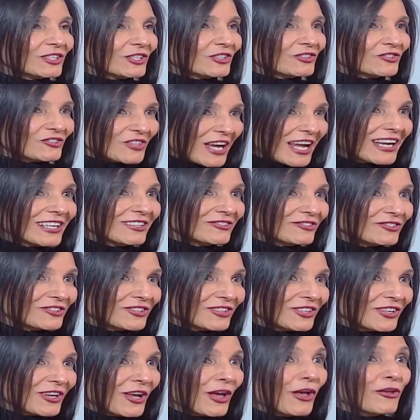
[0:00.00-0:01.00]

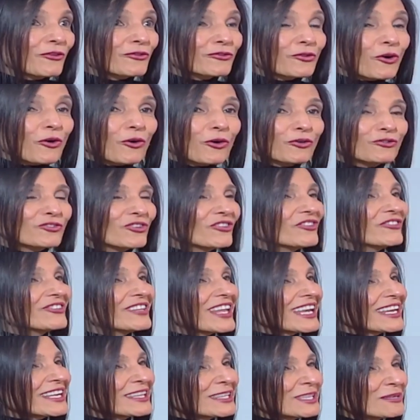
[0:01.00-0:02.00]
challenge. So just
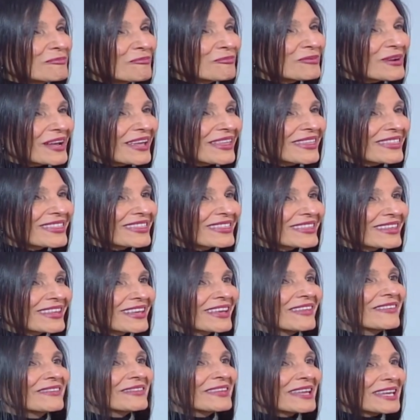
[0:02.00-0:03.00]
take a deep breath,
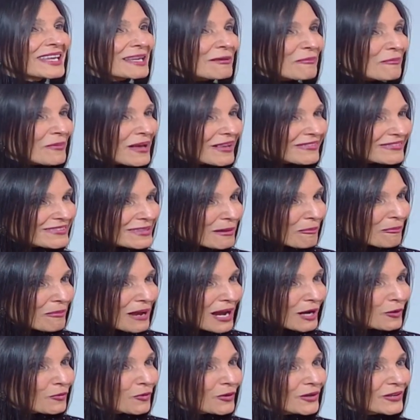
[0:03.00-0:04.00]
take a step
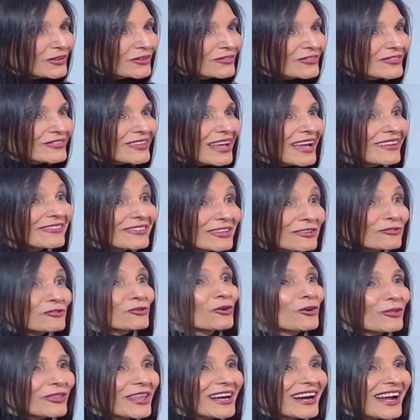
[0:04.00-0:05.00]
backwards, and
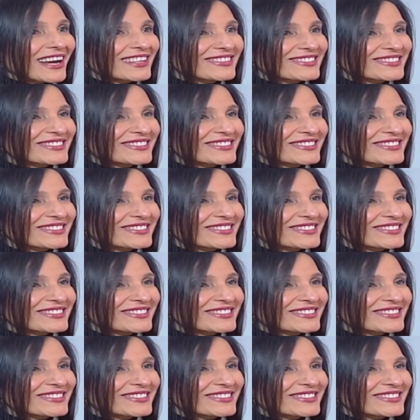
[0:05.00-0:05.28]
enjoy the ride.